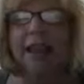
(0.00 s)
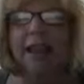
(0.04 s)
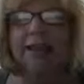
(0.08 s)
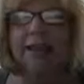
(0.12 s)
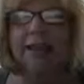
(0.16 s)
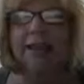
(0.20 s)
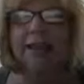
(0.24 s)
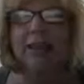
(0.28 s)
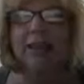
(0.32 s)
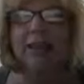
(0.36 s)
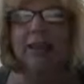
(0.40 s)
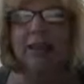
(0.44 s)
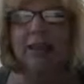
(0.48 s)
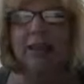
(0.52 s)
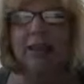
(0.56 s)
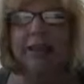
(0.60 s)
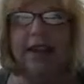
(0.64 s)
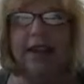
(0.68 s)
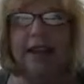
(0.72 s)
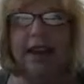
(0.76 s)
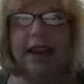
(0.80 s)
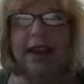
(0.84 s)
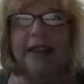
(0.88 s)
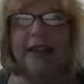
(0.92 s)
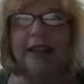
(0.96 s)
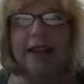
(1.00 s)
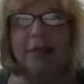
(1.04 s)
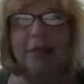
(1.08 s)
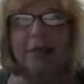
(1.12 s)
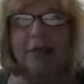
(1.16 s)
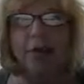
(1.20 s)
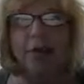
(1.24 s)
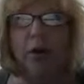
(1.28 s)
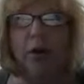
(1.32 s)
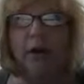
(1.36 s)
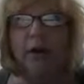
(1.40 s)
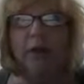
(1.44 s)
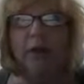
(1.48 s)
it still contains
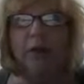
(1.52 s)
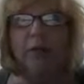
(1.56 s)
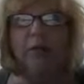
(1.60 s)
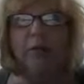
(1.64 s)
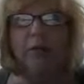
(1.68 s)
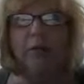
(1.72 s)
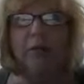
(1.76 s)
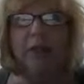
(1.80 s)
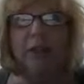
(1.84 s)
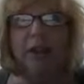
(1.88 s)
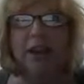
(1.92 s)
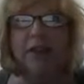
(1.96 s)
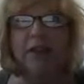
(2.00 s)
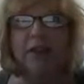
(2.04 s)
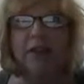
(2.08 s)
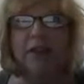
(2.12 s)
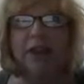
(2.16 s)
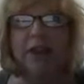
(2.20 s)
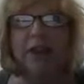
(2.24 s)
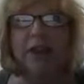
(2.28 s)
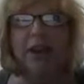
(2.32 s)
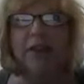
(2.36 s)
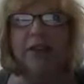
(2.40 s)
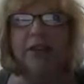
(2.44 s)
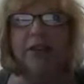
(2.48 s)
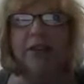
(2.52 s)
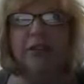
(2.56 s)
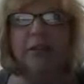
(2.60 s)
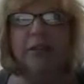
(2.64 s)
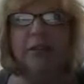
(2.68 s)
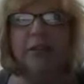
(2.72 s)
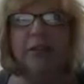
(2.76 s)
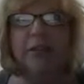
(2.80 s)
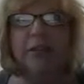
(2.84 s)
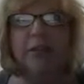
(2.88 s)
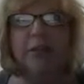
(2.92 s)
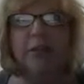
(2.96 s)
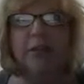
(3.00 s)
important information that offers
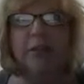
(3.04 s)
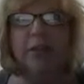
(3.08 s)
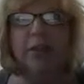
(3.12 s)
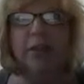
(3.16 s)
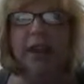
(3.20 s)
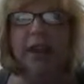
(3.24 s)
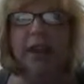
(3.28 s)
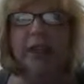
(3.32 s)
valuable